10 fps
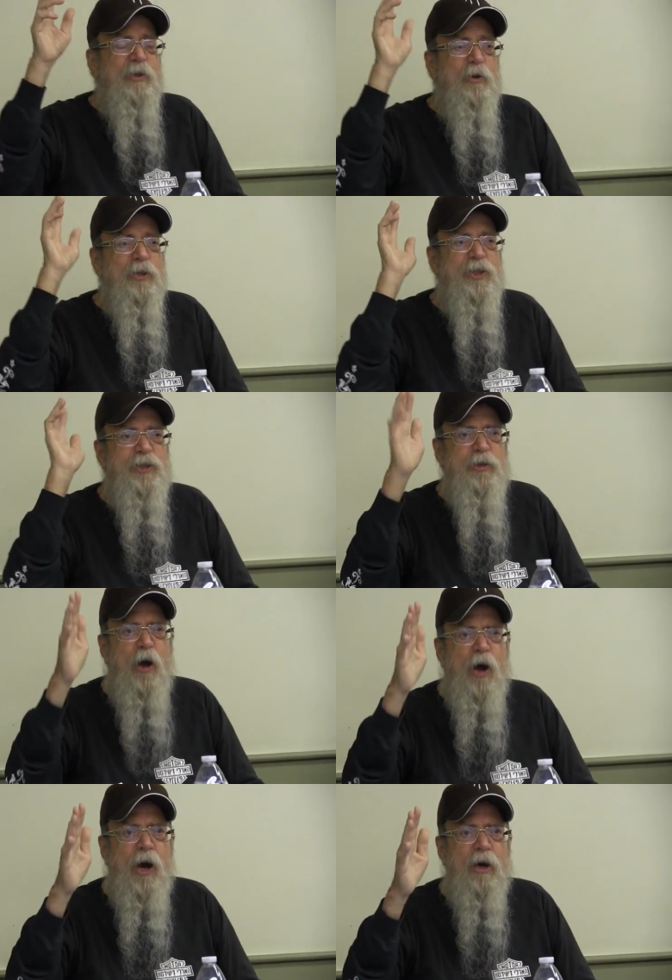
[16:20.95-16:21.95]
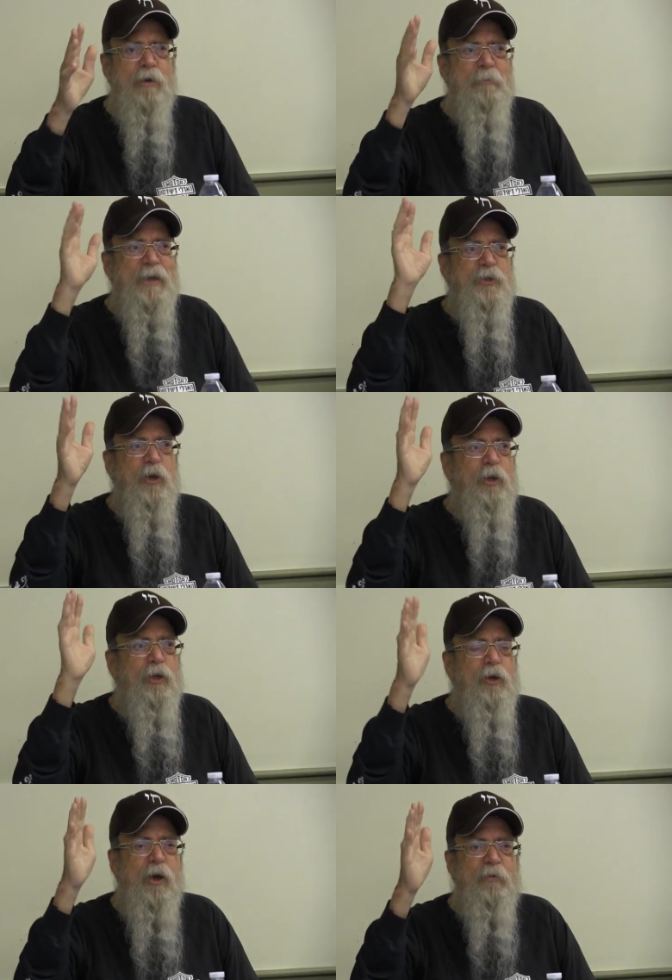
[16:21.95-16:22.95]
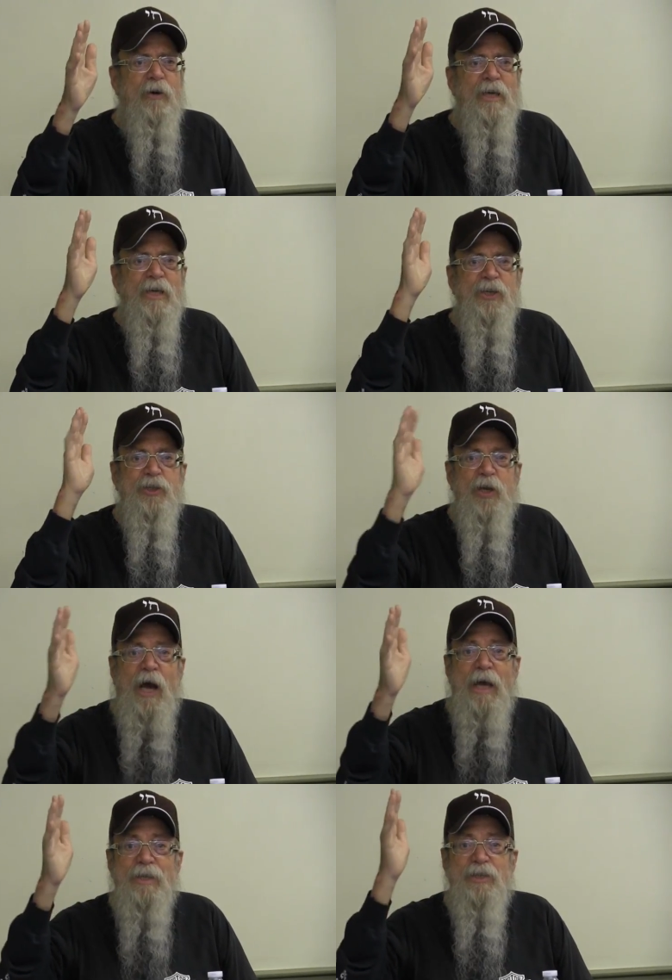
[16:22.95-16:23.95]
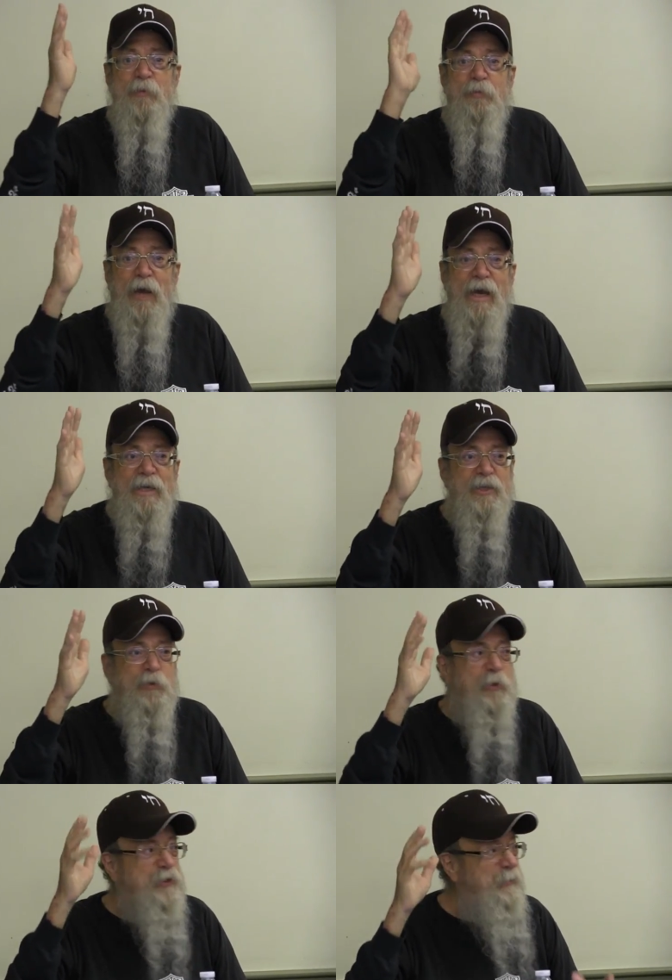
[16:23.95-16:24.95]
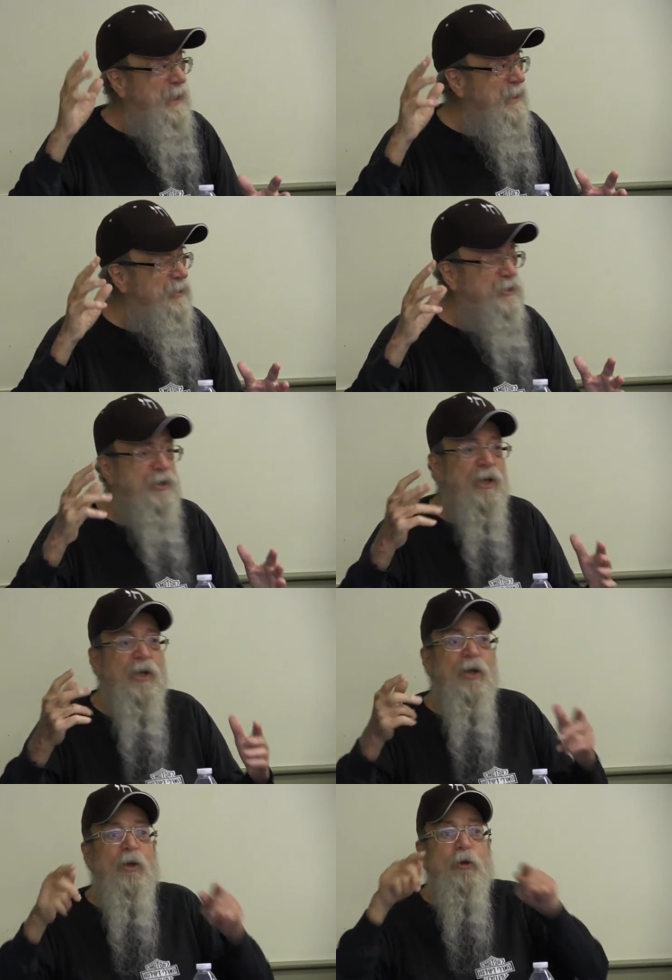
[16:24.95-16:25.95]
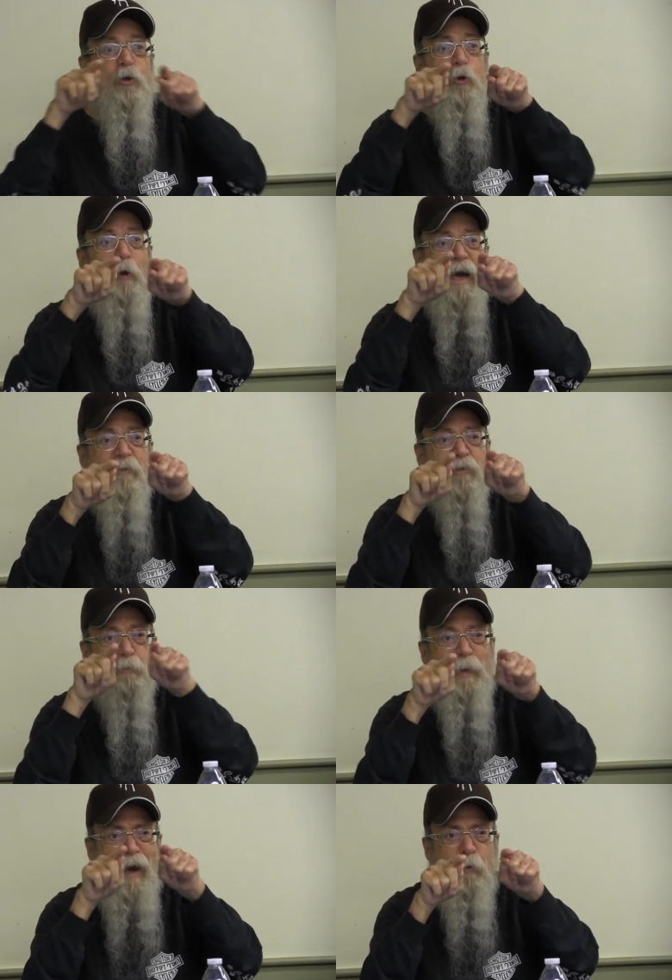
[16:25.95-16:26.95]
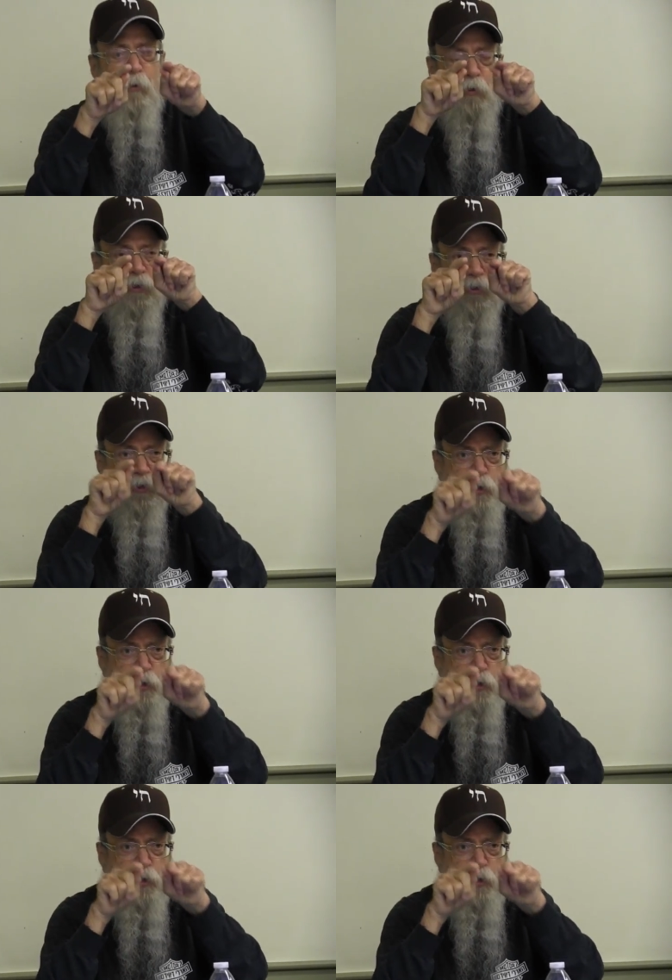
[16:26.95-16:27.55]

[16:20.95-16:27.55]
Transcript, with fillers: your star, mazalo gover, shines the brightest, which means you have the power on your